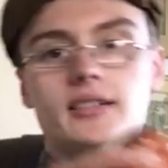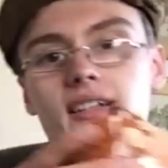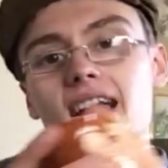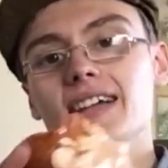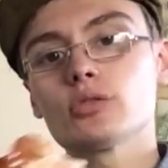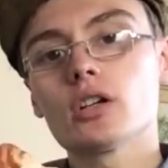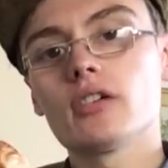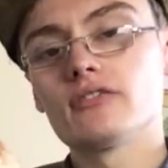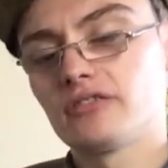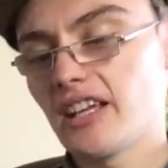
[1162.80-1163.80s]
Next, we've
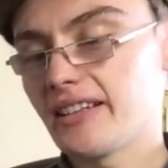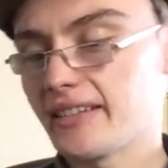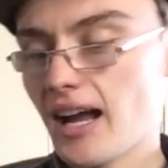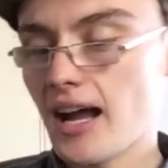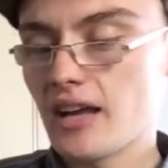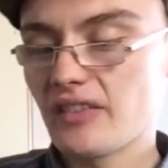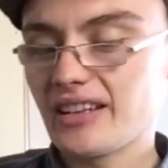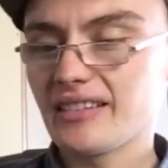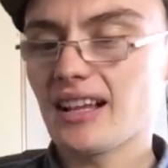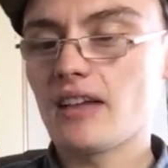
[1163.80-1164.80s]
got this guy.
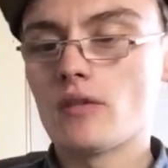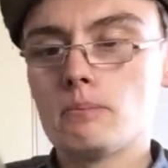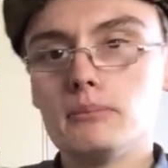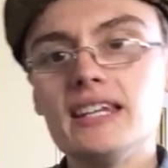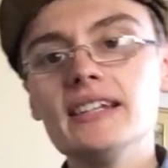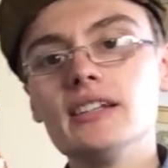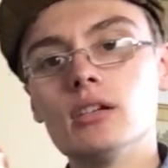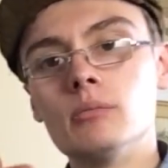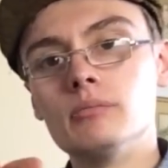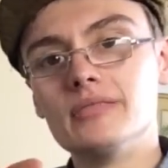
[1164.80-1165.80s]
This is like the
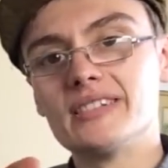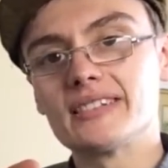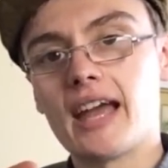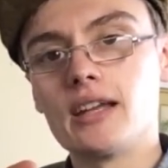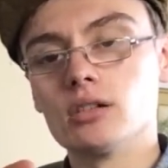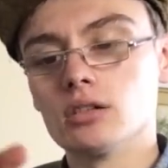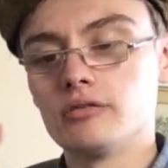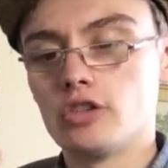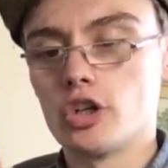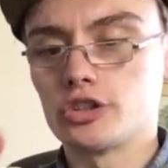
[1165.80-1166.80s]
medium scale
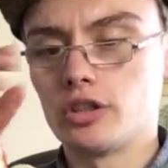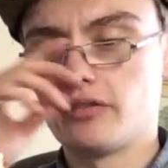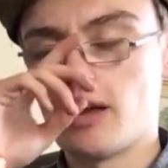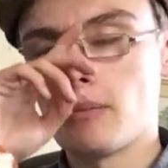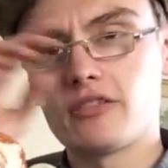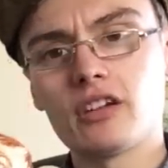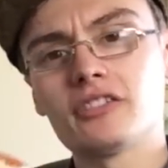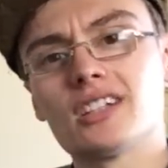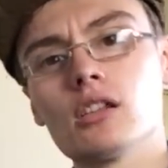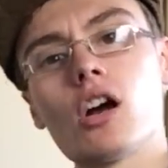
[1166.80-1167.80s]
version of him. I think
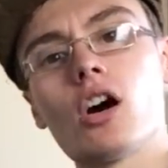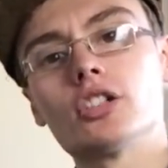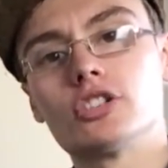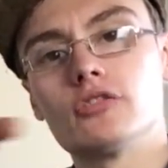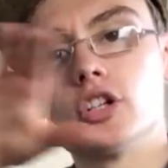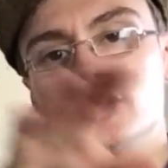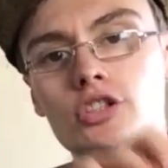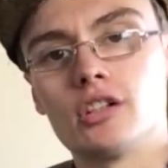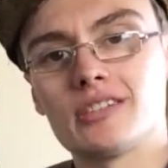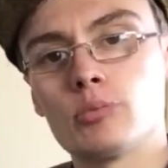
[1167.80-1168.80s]
there's a larger
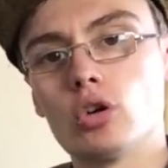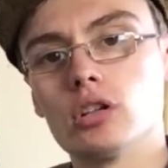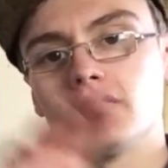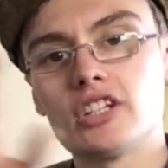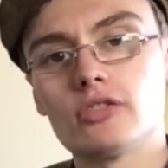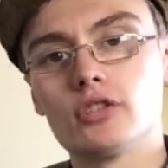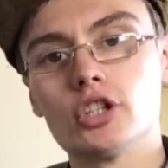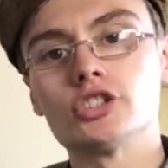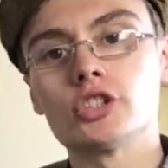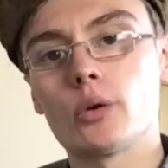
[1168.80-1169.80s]
version and a smaller
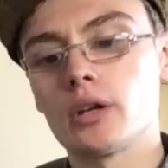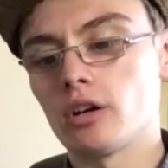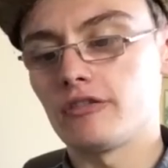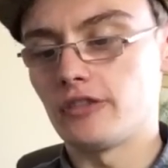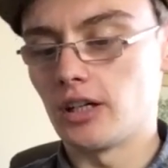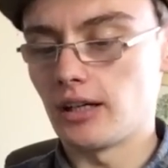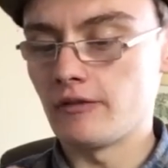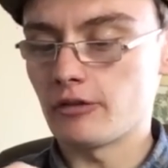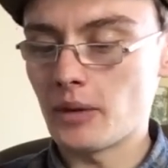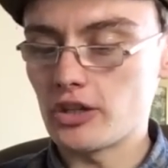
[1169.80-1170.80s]
version going off the
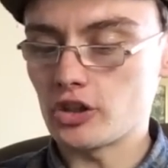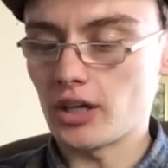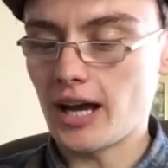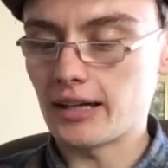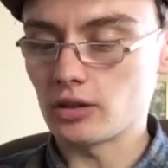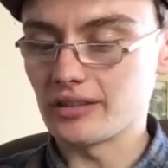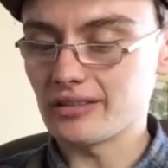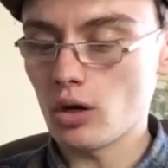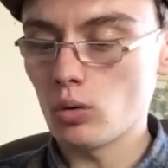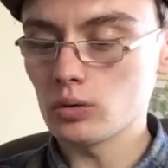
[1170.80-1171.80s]
information I had on
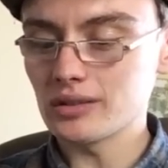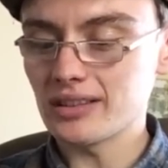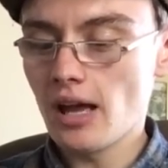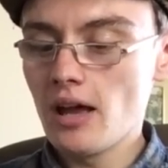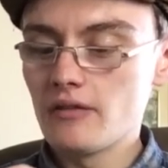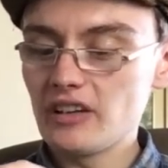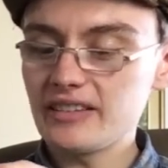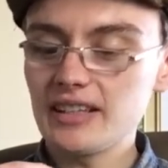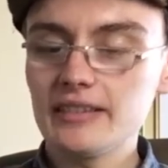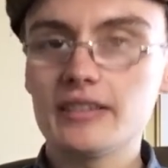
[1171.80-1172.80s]
solds.
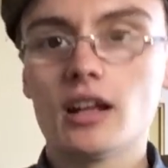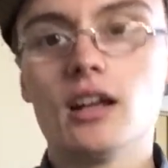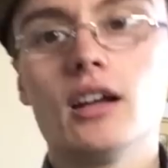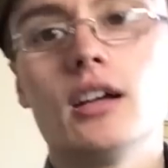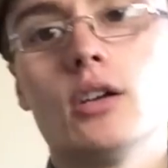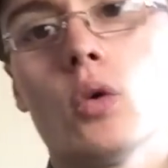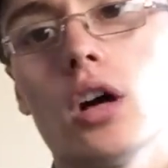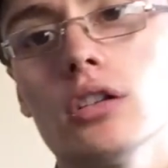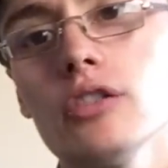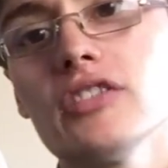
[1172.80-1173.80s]
This is,
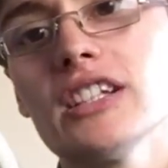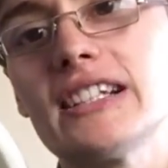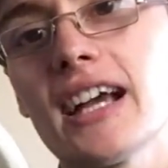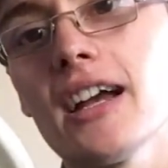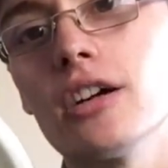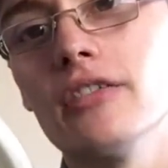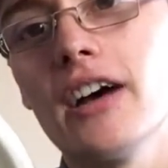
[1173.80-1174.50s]
what a lovely title